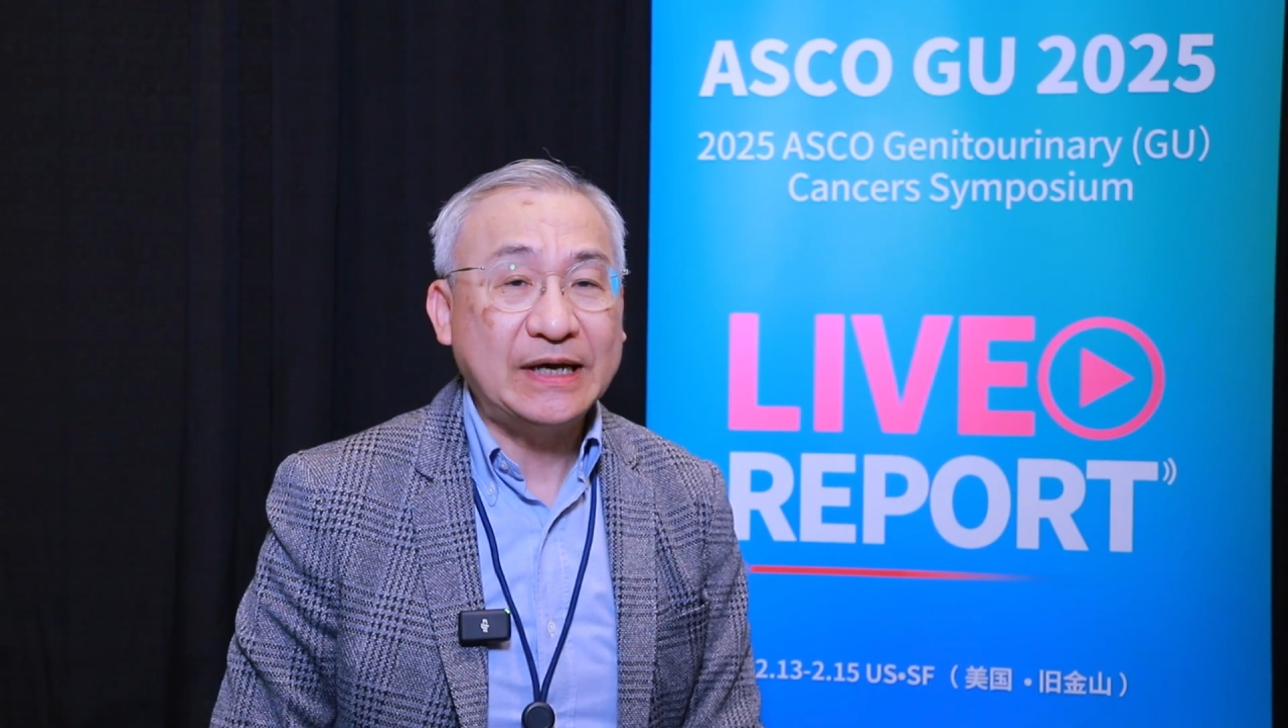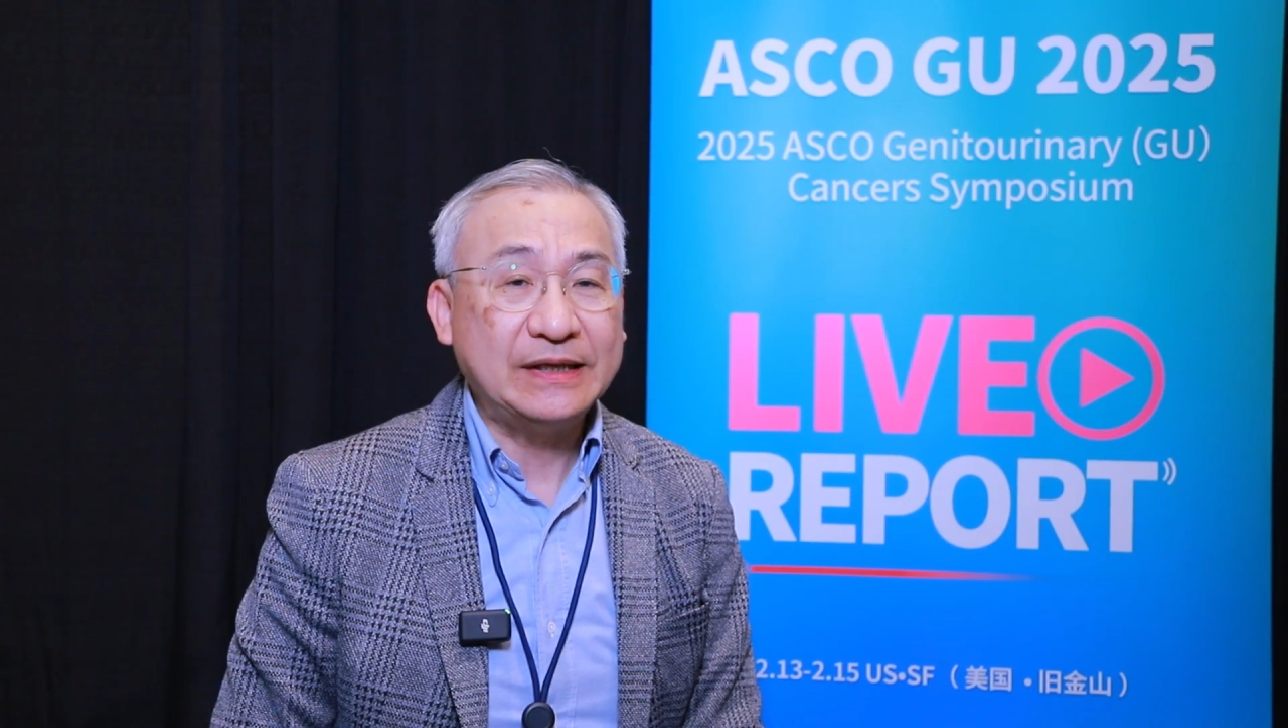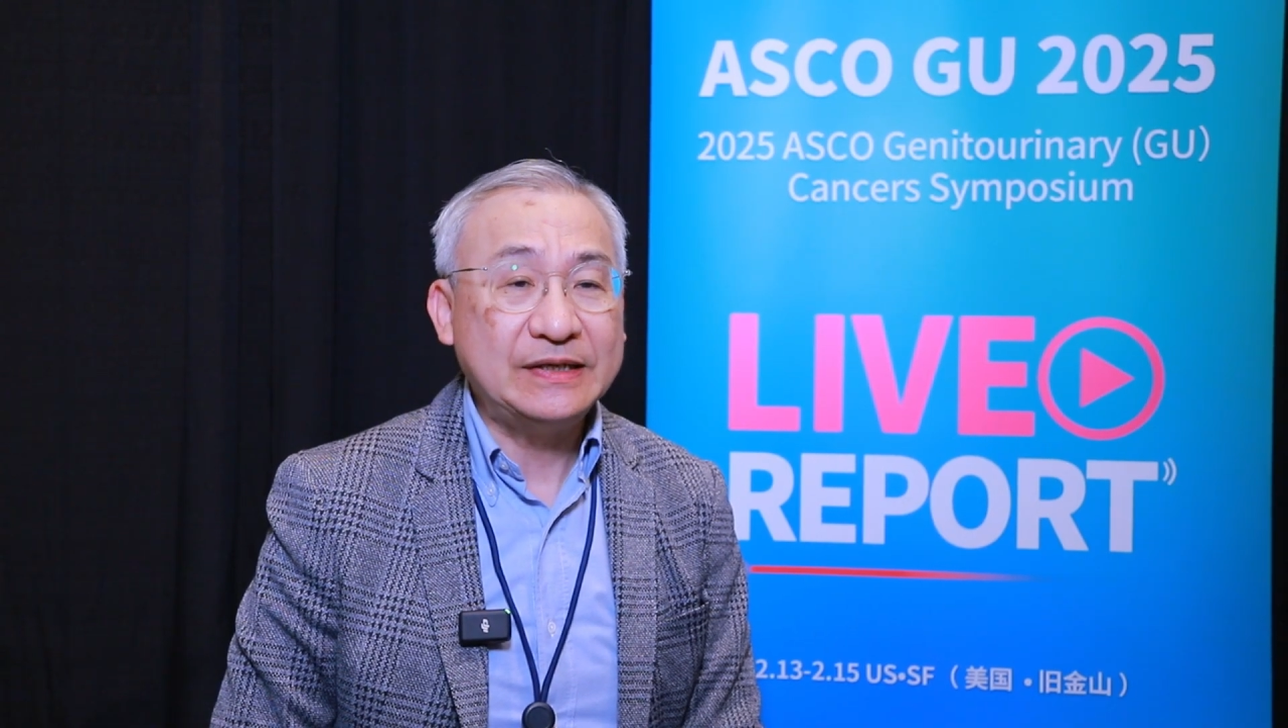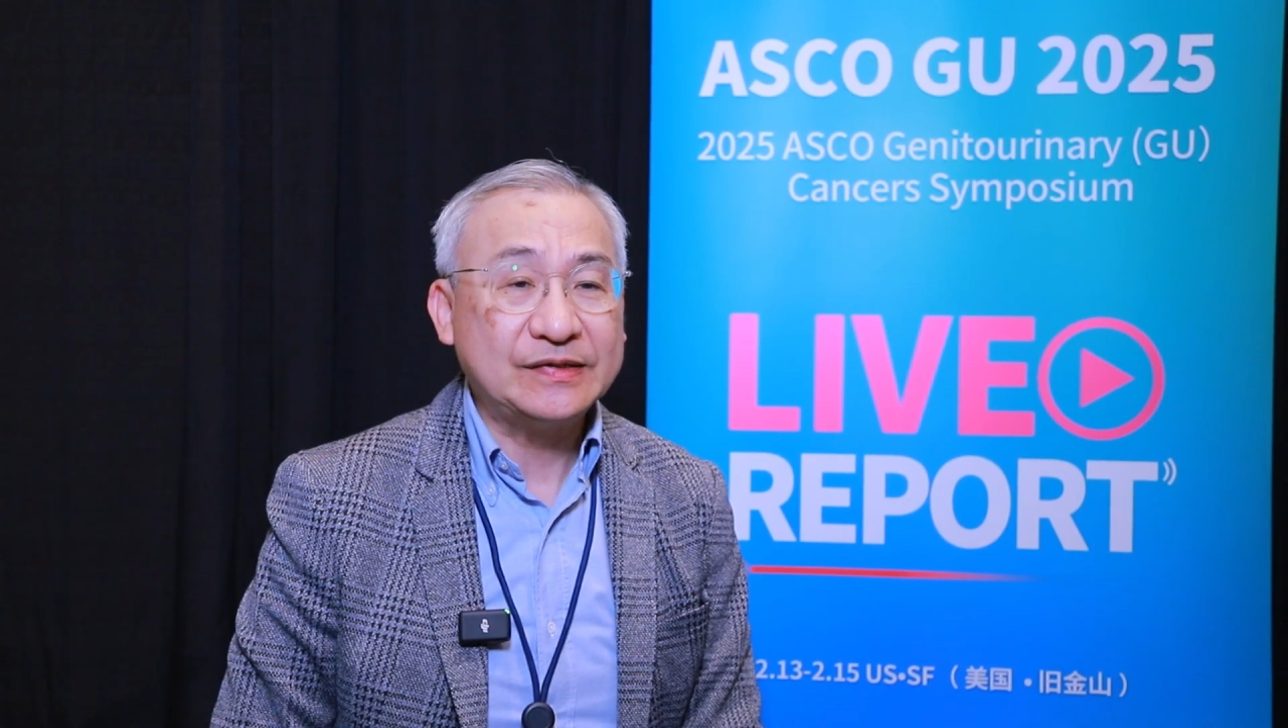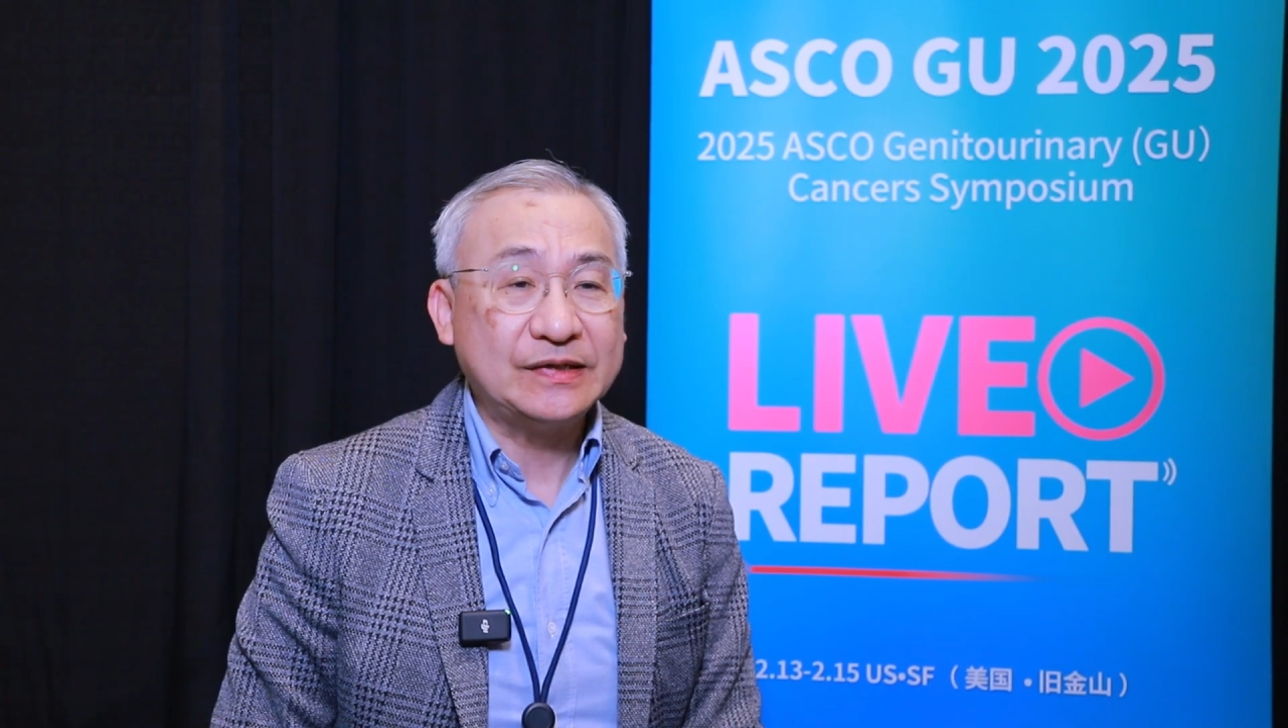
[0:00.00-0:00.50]

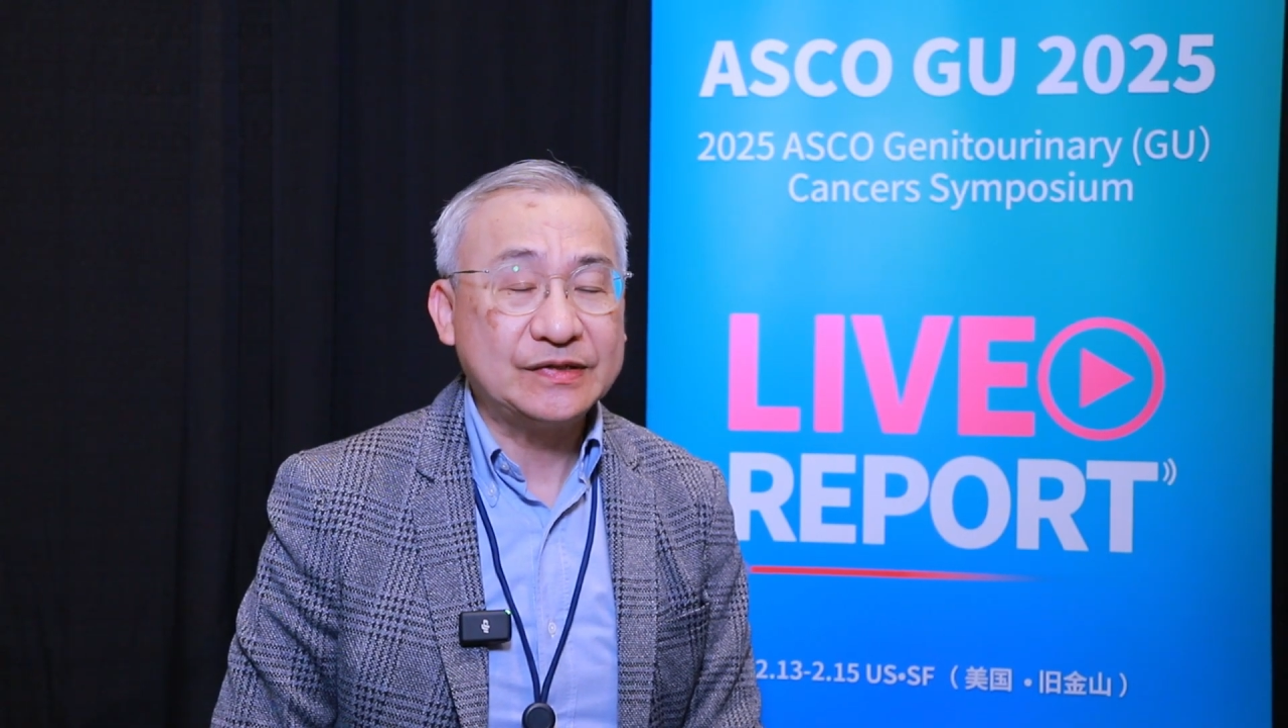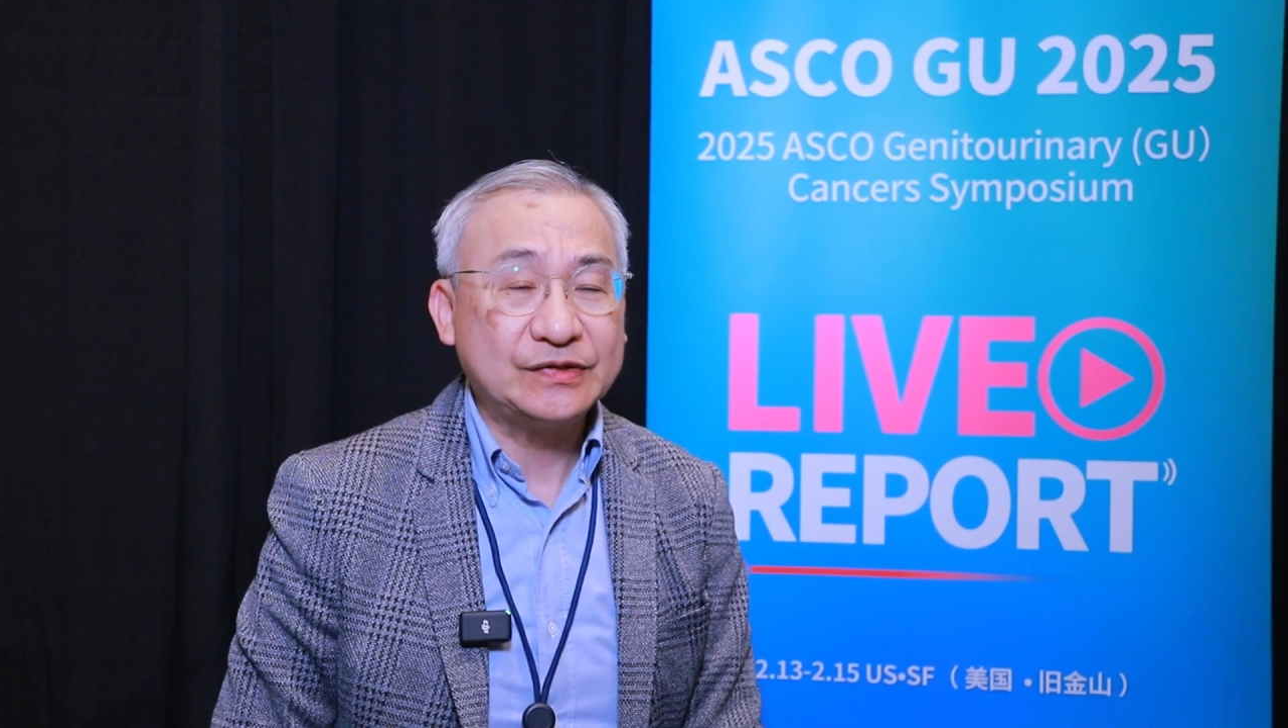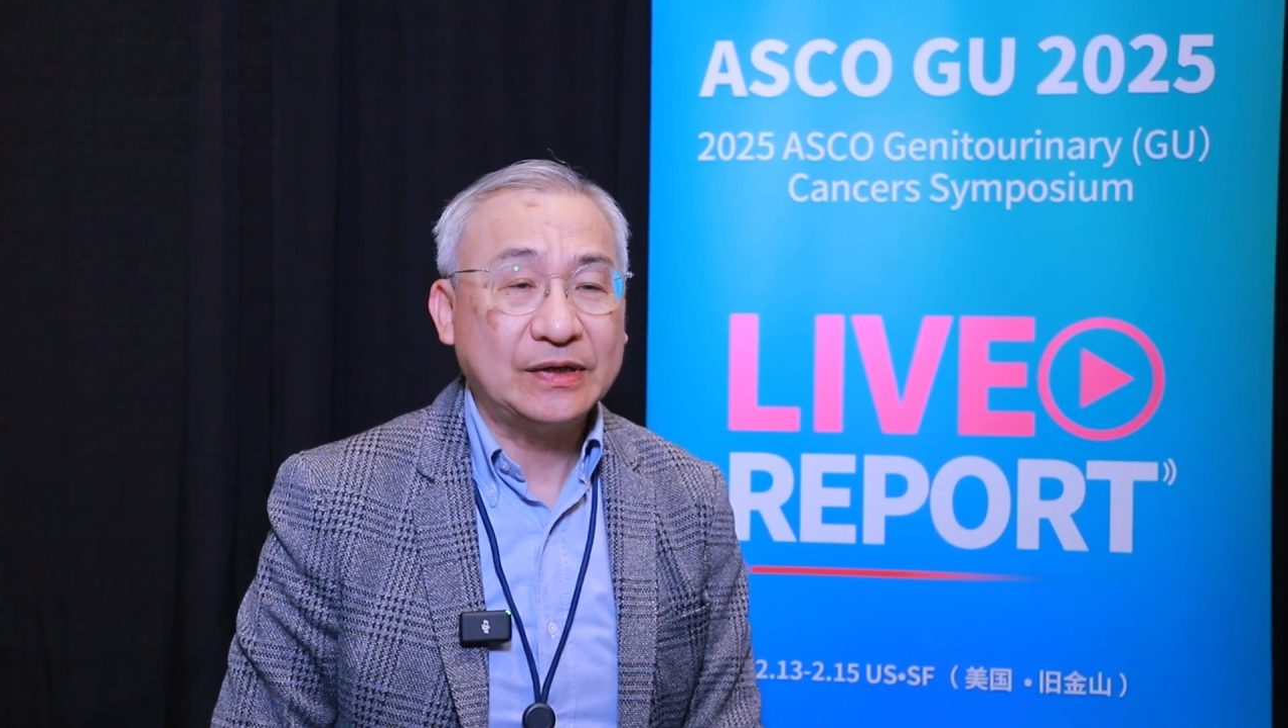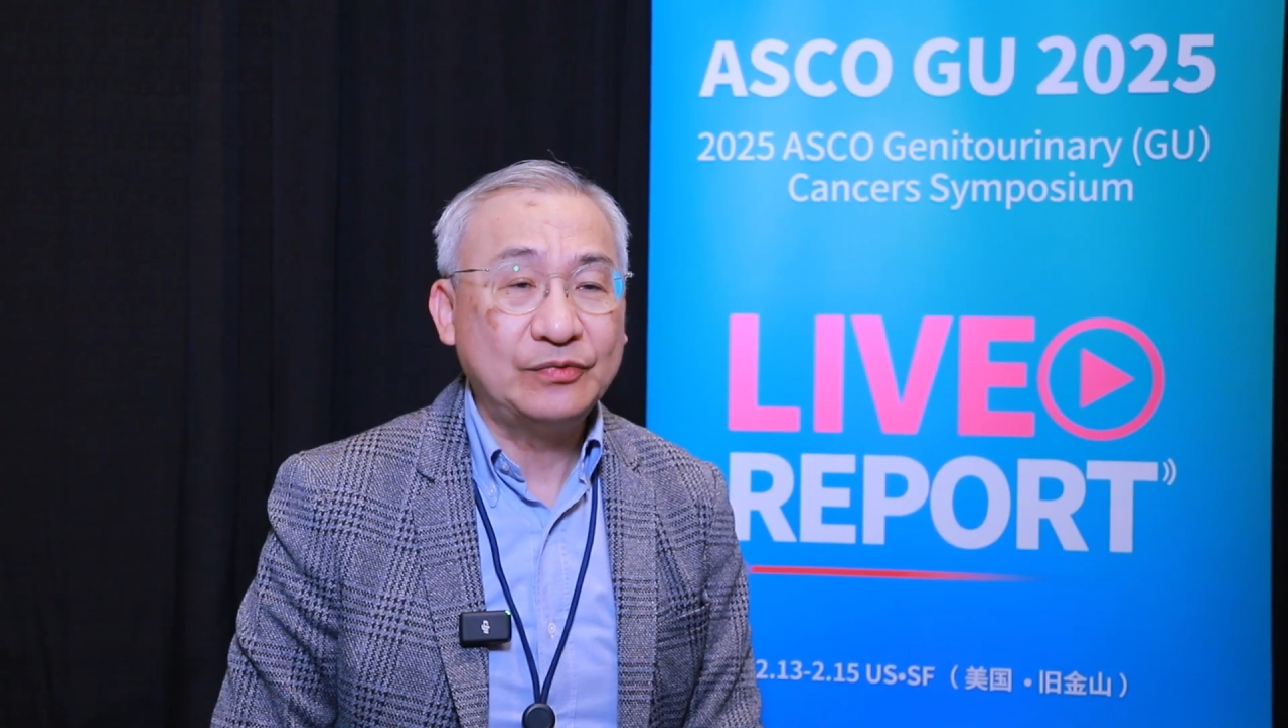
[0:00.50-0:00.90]
that this is